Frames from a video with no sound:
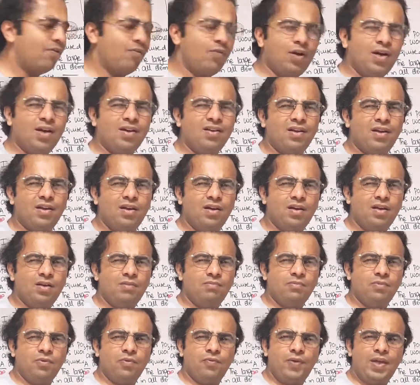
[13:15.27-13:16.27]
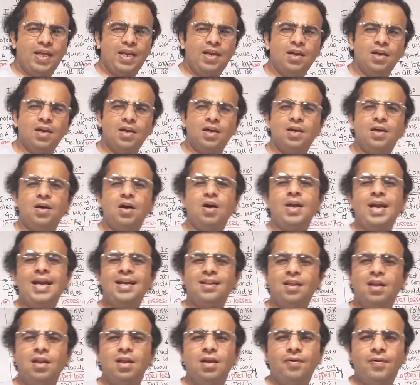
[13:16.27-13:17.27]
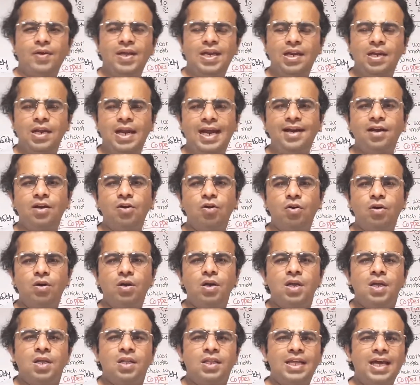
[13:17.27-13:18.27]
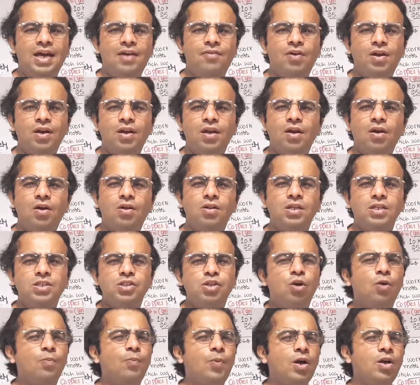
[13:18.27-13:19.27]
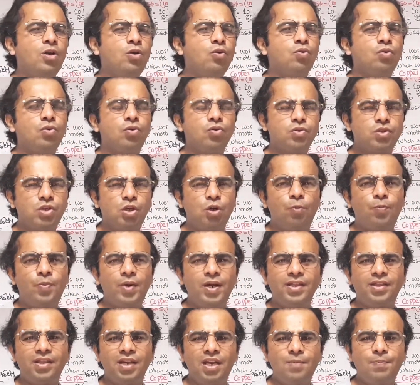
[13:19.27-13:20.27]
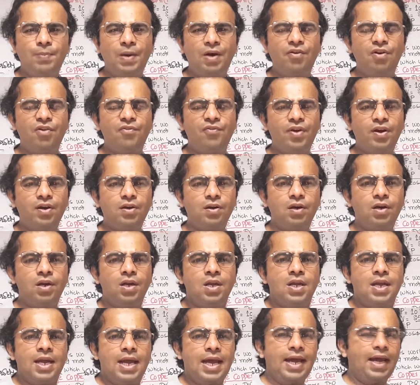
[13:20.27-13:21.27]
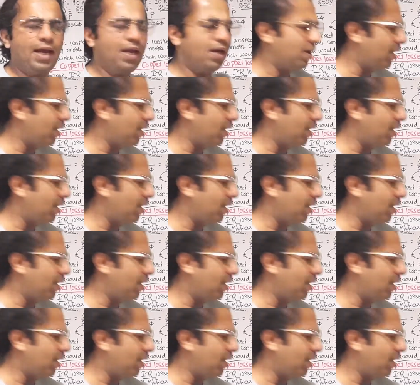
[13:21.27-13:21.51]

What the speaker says: work very at the very light load, they are working on the 0.2 to 0.3 power factor, and